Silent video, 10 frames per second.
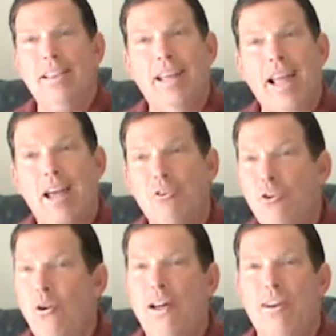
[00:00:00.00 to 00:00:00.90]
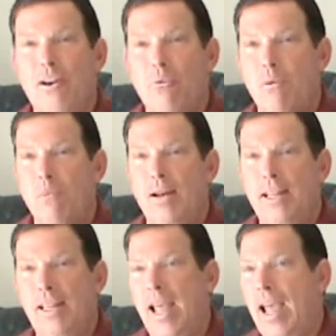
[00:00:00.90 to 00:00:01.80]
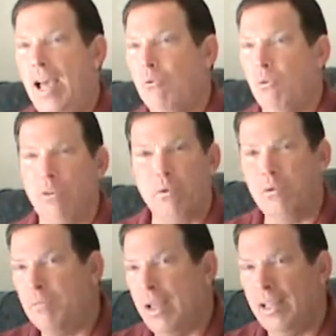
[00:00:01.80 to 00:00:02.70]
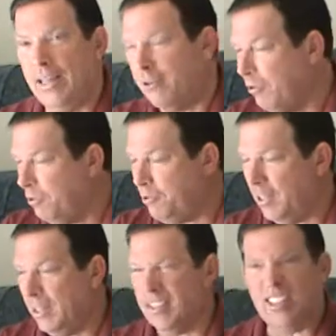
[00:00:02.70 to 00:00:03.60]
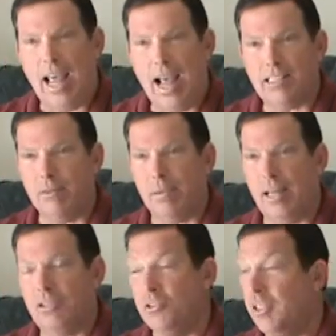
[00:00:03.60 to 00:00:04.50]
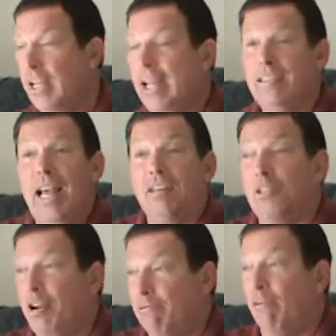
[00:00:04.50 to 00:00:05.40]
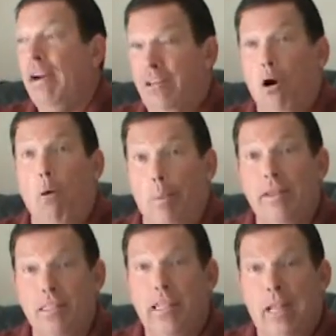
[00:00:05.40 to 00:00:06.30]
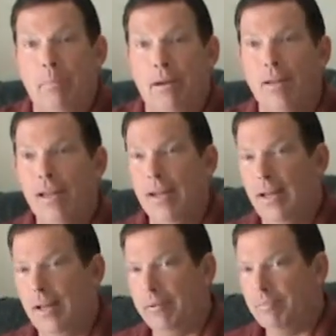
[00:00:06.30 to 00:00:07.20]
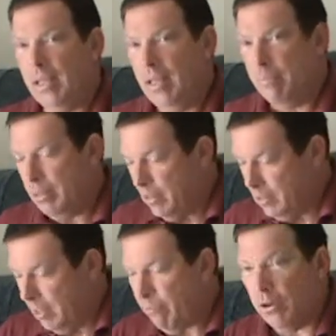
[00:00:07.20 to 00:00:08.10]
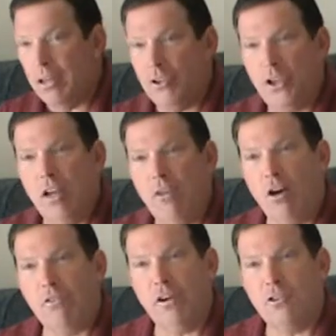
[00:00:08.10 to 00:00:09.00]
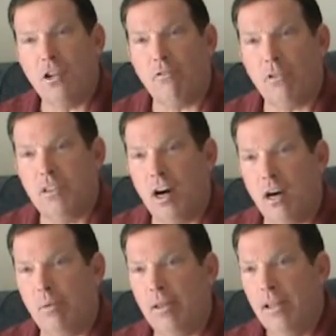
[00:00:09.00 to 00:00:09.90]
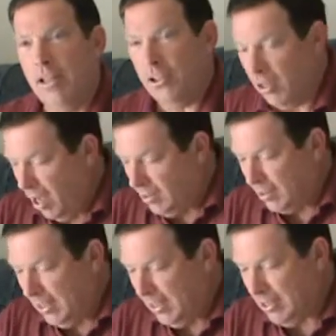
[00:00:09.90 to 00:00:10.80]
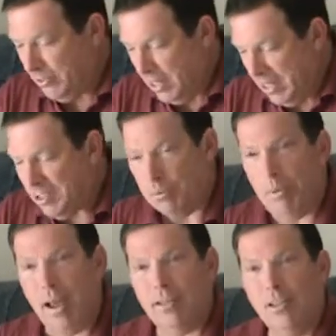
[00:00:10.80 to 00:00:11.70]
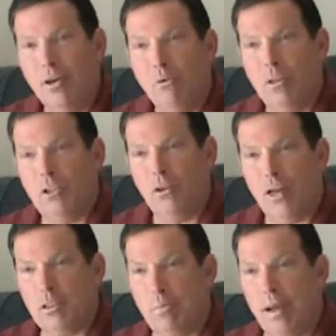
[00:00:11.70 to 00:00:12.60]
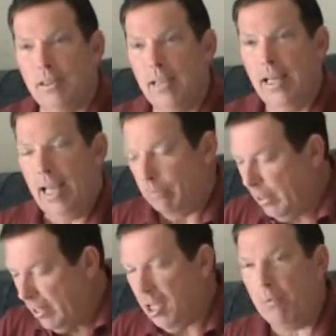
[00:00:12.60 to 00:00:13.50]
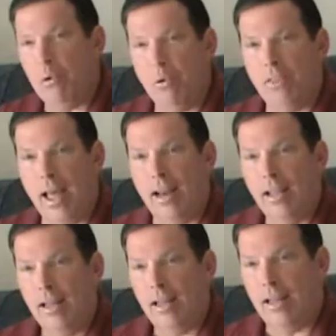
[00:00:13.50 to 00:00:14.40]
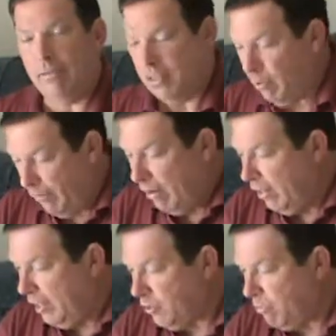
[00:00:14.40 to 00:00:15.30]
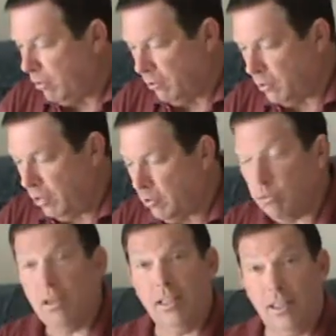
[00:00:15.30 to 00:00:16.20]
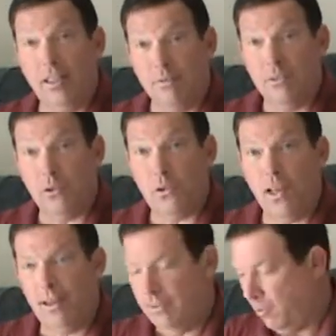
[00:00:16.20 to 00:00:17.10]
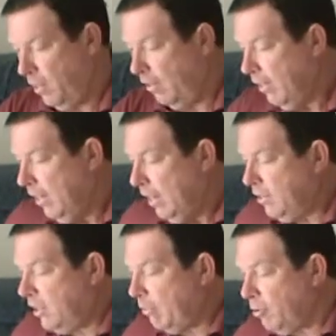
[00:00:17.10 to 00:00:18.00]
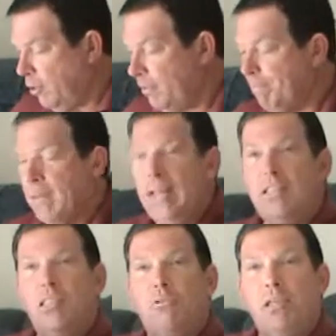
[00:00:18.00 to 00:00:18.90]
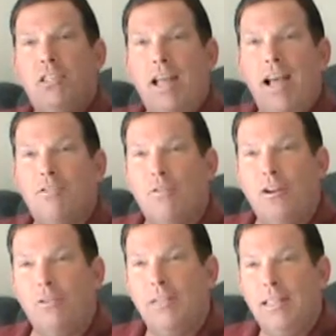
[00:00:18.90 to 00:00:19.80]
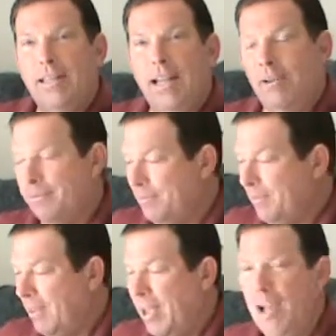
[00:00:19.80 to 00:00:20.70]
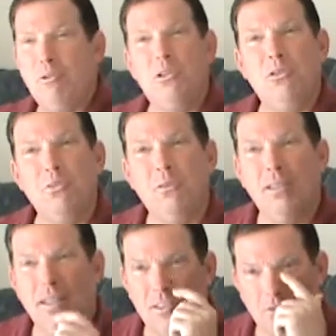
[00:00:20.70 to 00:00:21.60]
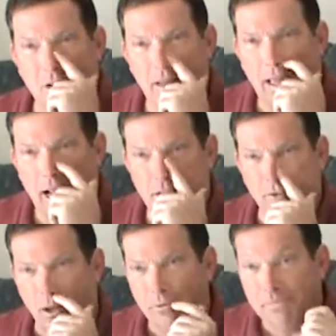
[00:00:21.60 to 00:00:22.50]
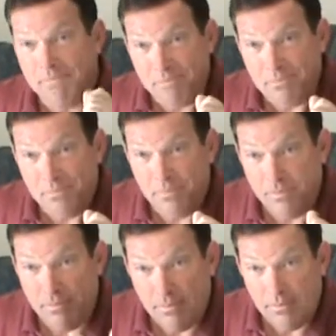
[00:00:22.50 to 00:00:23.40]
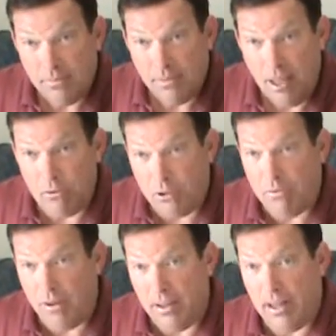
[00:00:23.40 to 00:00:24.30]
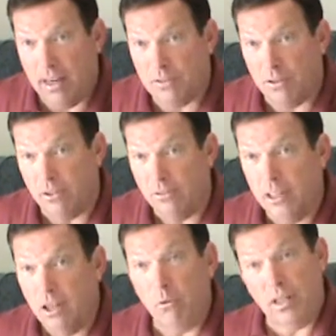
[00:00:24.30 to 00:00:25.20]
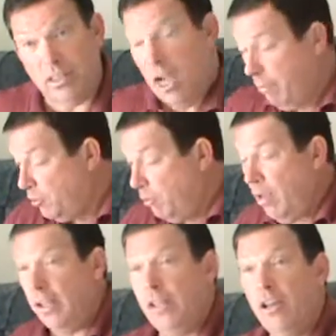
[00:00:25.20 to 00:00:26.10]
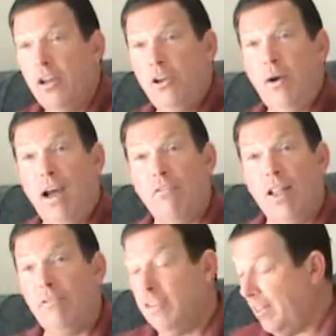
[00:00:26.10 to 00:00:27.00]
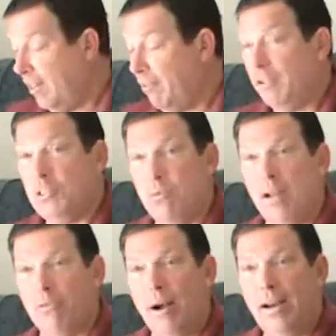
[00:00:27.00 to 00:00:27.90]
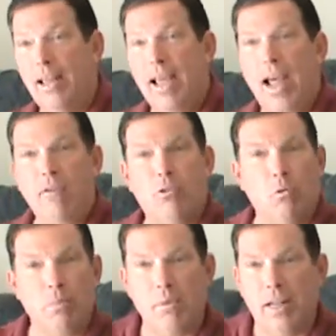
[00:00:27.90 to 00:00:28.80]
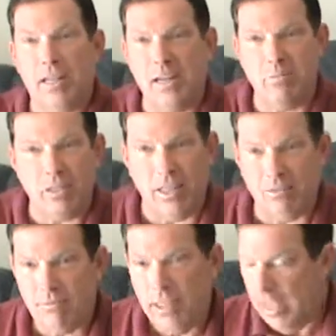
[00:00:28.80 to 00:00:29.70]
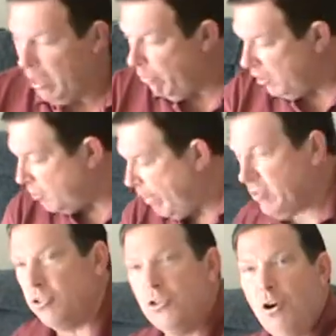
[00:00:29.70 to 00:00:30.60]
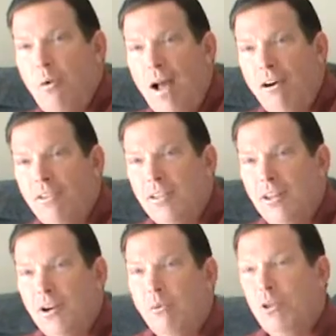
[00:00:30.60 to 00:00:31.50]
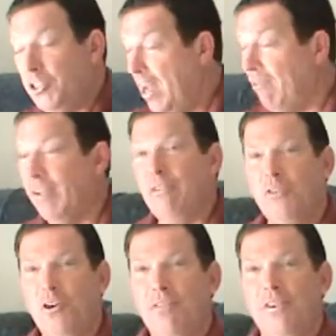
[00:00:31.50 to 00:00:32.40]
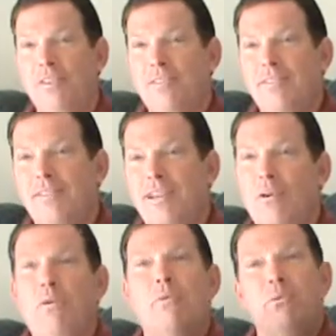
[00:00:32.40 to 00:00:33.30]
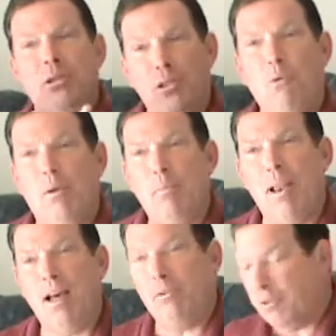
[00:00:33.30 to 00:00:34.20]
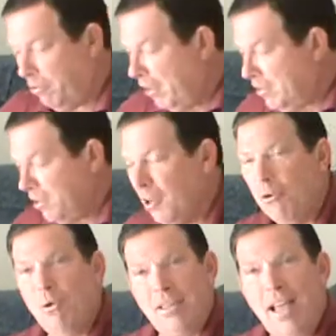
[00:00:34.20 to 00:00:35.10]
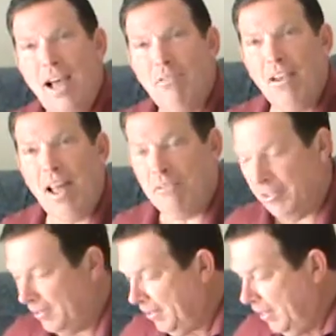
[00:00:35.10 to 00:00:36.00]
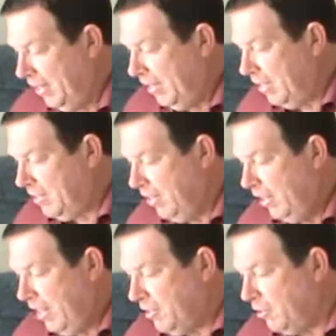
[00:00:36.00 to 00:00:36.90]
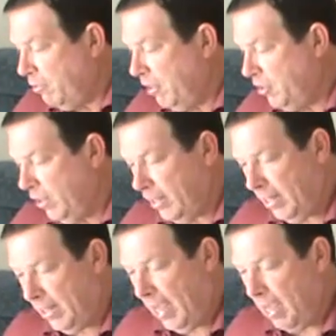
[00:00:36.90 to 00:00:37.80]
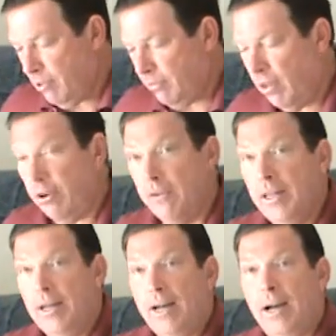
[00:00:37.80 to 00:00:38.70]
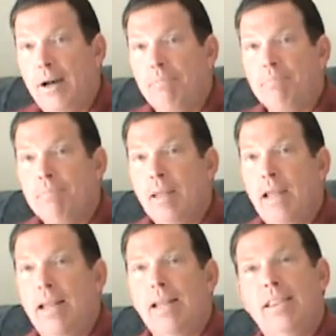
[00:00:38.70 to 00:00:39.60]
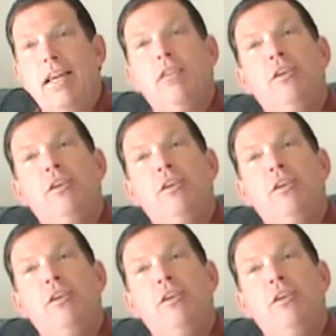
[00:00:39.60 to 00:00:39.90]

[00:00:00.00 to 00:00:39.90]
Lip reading: They had no idea what money he had, whether he was making it or losing it, the tax implications. He's actually afraid to open the statement. But see, if we're going to shave off years off retirement, you constantly need to inspect what you expect. And we can help you with that. It's a foundation builder. It's really key. Okay? Step 2, it's increased cash flow. Now, how would you define cash flow? How would you define cash flow? Well, it's how much money you have left at the end of each month, right? After what money comes in and what expenses go out, what do you have left over? Well, we show people how to increase what they have left. That's increasing cash flow. At the end of